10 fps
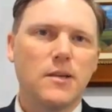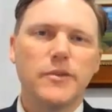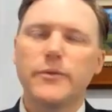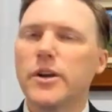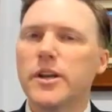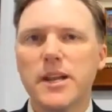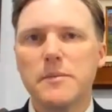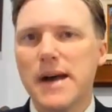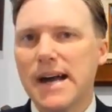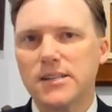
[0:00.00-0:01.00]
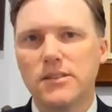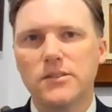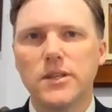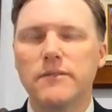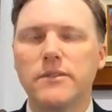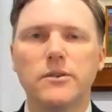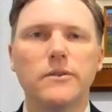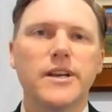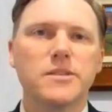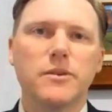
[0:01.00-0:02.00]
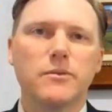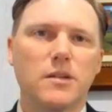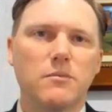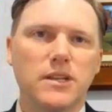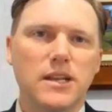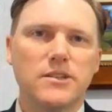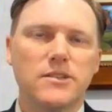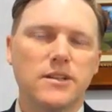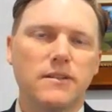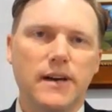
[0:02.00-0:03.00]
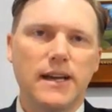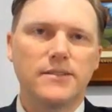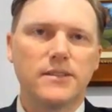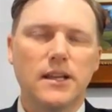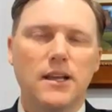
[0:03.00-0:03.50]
before anybody backs into giving you investment recommendations and advice.